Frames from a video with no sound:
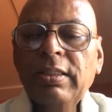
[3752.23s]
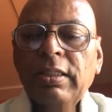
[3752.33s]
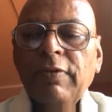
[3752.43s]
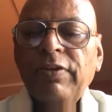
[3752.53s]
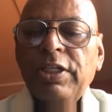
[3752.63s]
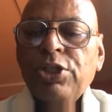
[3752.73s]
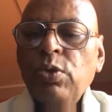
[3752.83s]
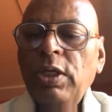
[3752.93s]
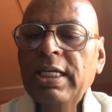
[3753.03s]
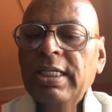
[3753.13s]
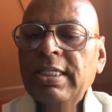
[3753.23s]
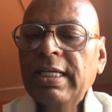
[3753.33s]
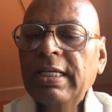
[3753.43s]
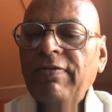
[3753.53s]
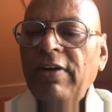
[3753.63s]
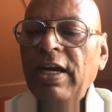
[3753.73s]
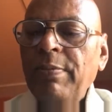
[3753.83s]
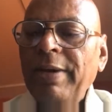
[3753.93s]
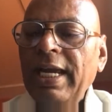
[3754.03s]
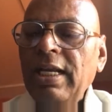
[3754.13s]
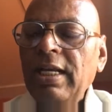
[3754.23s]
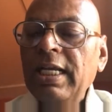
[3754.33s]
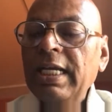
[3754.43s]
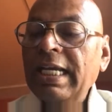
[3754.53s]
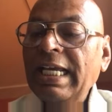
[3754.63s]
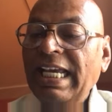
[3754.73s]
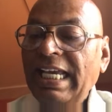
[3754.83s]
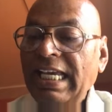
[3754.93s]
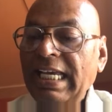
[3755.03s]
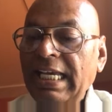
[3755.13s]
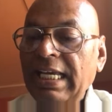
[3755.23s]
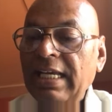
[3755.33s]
The first 2 letters signify a male, he.